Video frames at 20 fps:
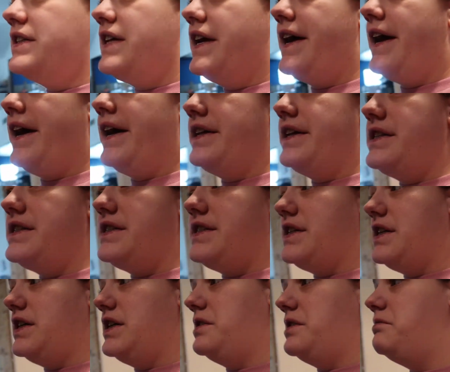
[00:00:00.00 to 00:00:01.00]
Ella had
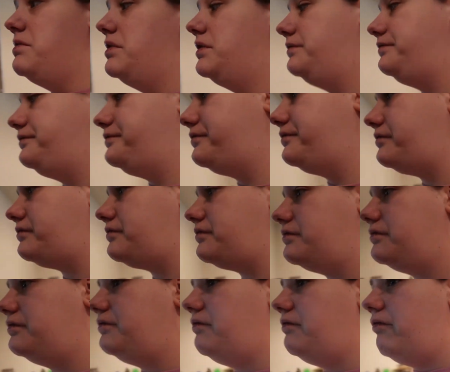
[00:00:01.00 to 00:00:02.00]
some
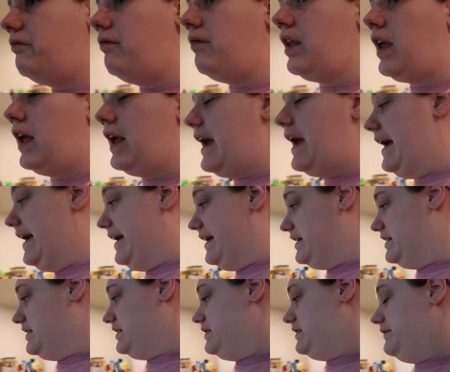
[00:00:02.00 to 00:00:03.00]

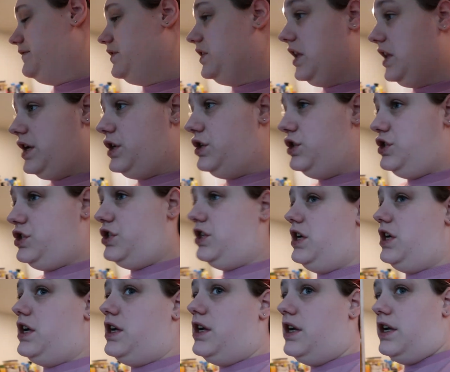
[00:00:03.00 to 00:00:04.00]
eggs for lunch,
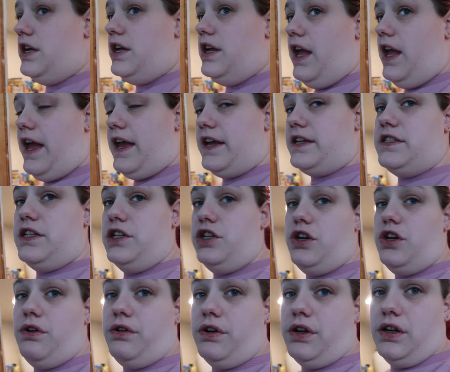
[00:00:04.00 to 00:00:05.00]
eggs and
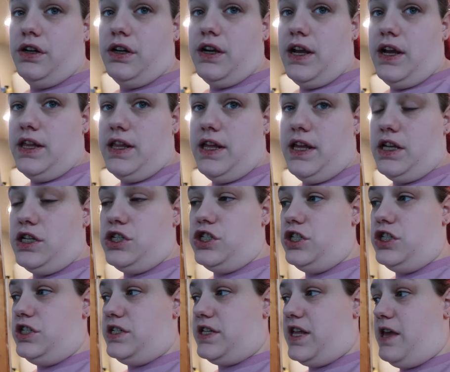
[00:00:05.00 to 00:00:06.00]
yogurt, and then
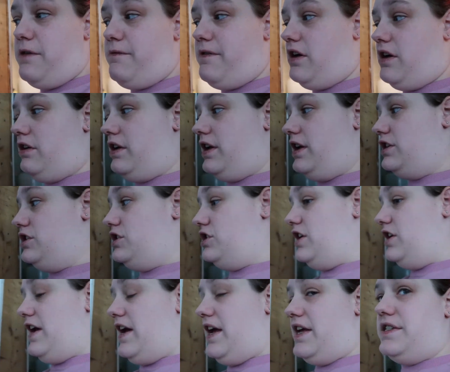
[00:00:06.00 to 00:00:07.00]
she just came out and
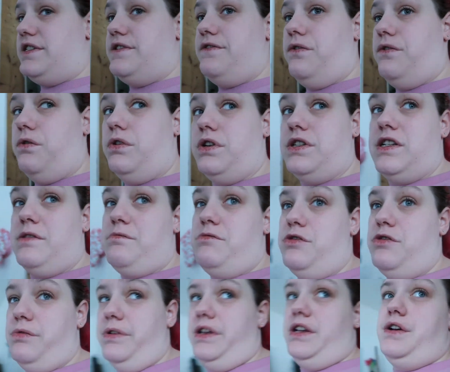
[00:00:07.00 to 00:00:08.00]
she asked for some
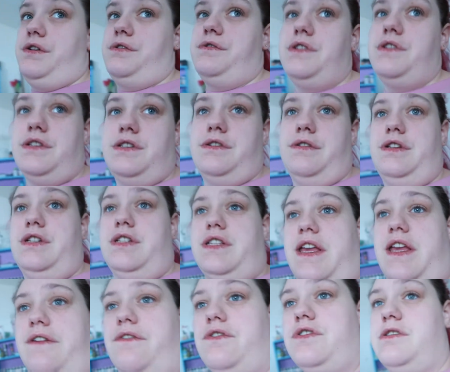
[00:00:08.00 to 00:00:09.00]
Doritos, so I
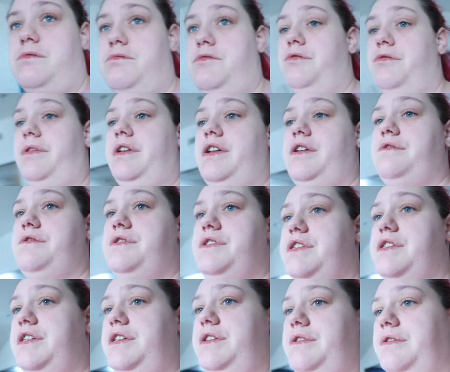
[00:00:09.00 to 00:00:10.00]
just gave her some
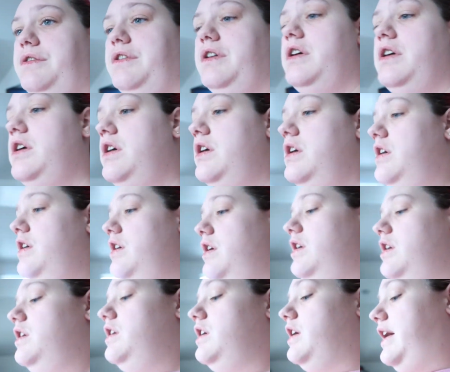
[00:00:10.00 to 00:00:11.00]
Doritos too.
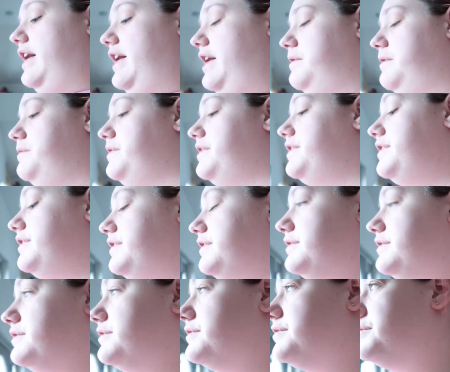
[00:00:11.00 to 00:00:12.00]
Um,
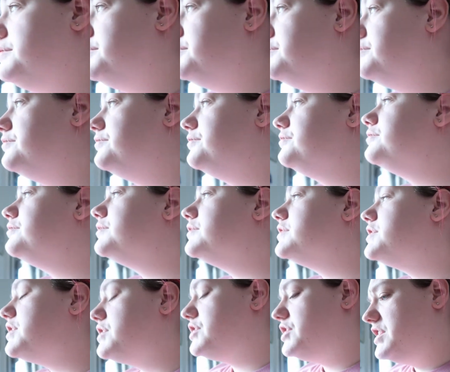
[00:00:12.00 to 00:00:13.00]

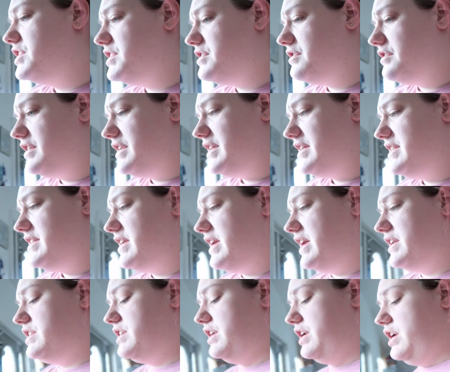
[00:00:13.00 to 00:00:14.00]
so she's already
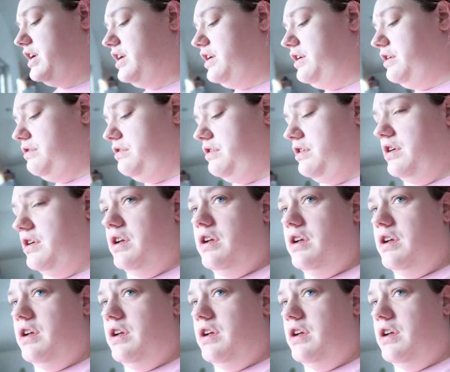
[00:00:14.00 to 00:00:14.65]
set to go.